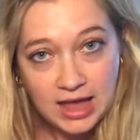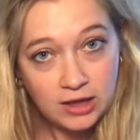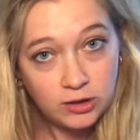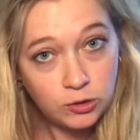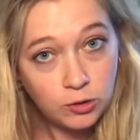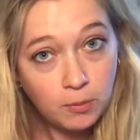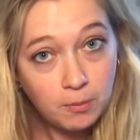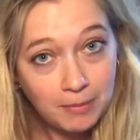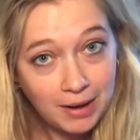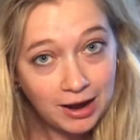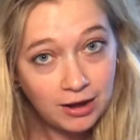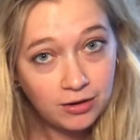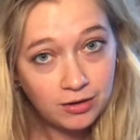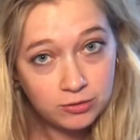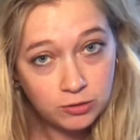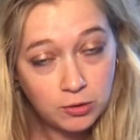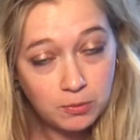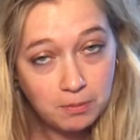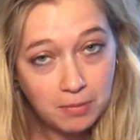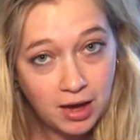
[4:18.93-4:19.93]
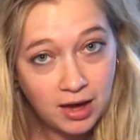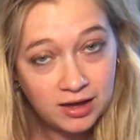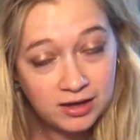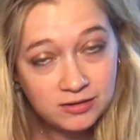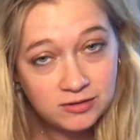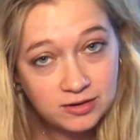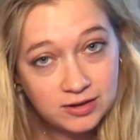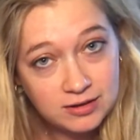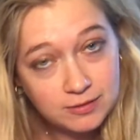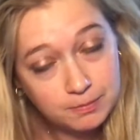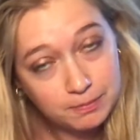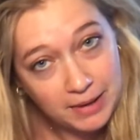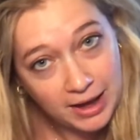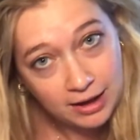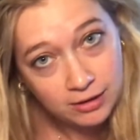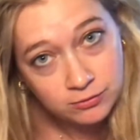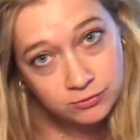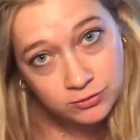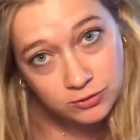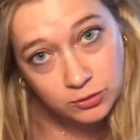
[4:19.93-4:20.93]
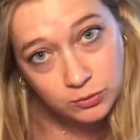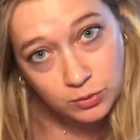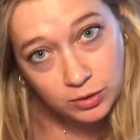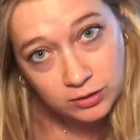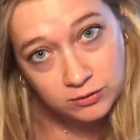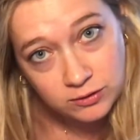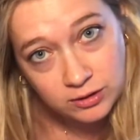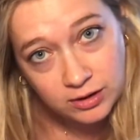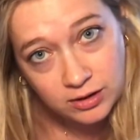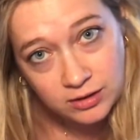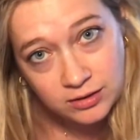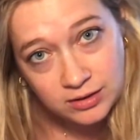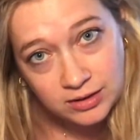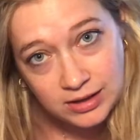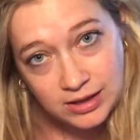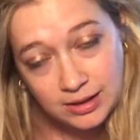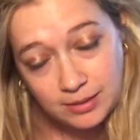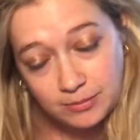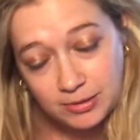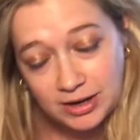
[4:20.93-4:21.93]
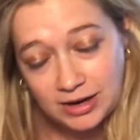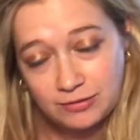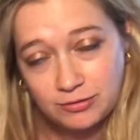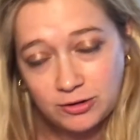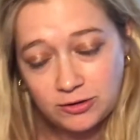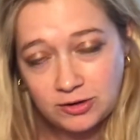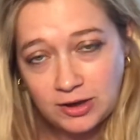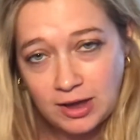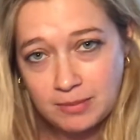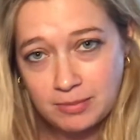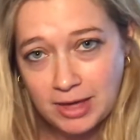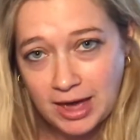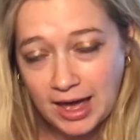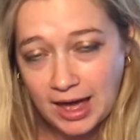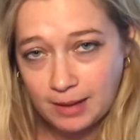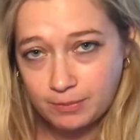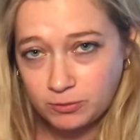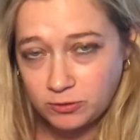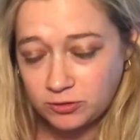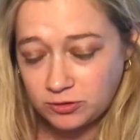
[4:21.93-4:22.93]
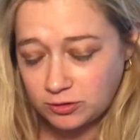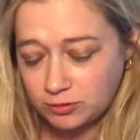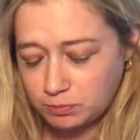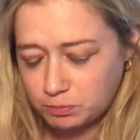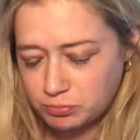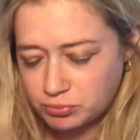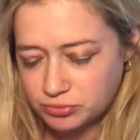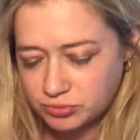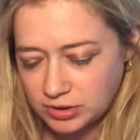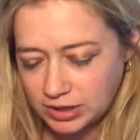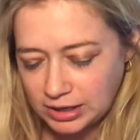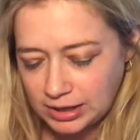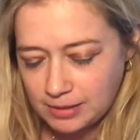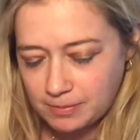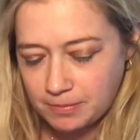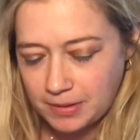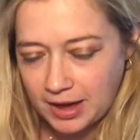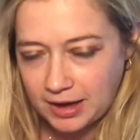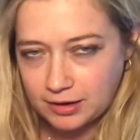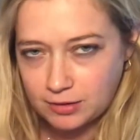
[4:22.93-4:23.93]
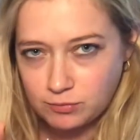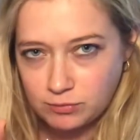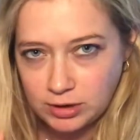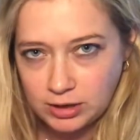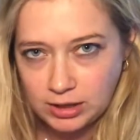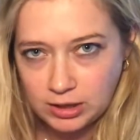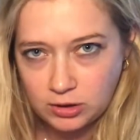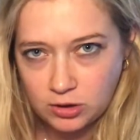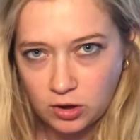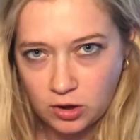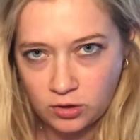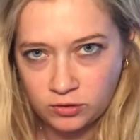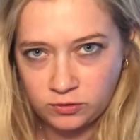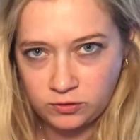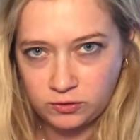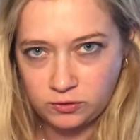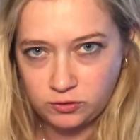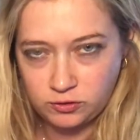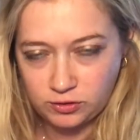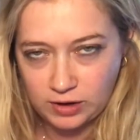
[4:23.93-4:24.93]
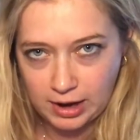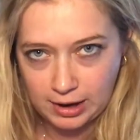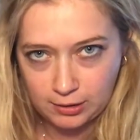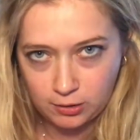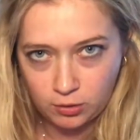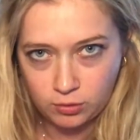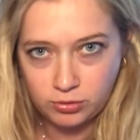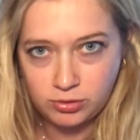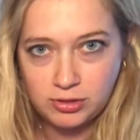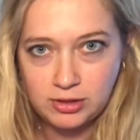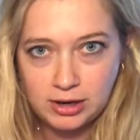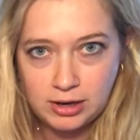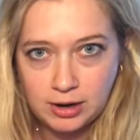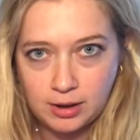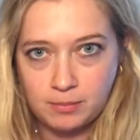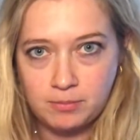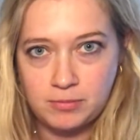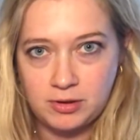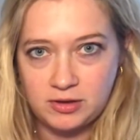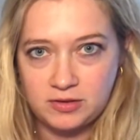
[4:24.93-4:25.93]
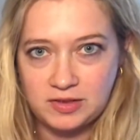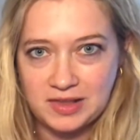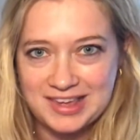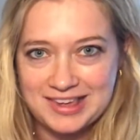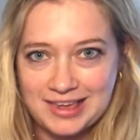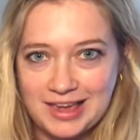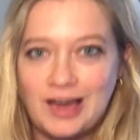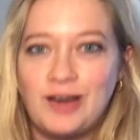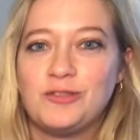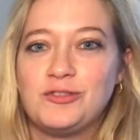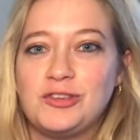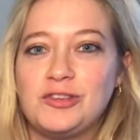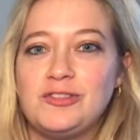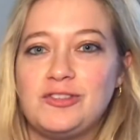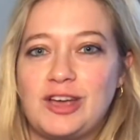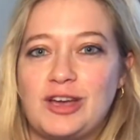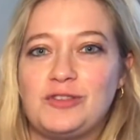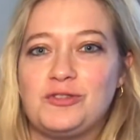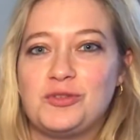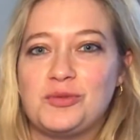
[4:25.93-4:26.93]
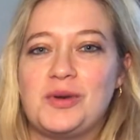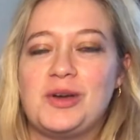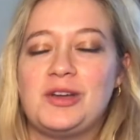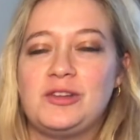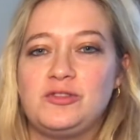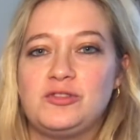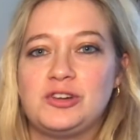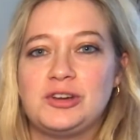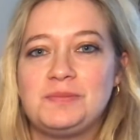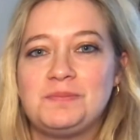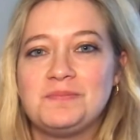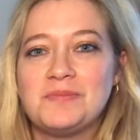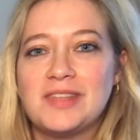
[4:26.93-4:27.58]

Your, mount, your mind is bound to wander, but every time that happens, just bring it back and really concentrate on the numbers and counting down to one hundred,